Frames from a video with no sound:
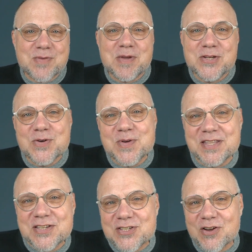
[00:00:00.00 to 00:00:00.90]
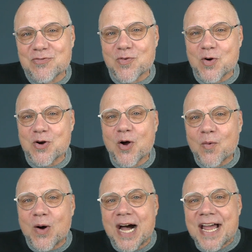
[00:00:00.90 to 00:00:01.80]
We've been doing this for a
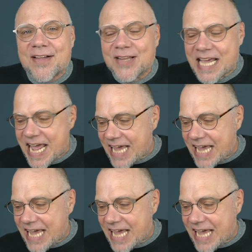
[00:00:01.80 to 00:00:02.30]
while.